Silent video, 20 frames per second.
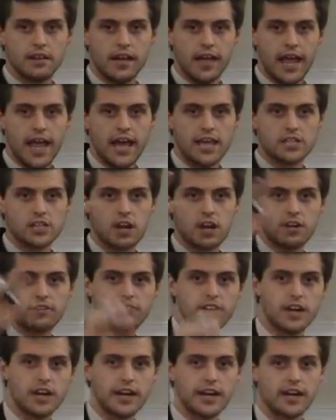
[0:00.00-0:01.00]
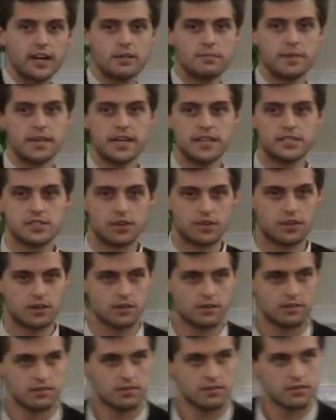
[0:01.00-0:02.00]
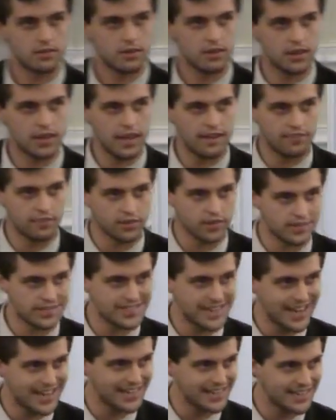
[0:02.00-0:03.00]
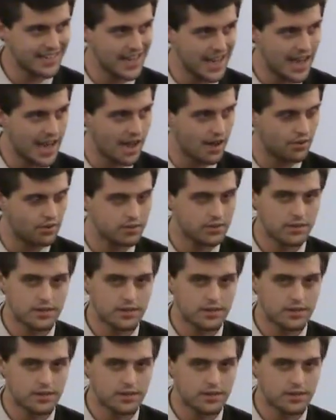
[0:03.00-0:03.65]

as all of their enemies are leveled and taken down.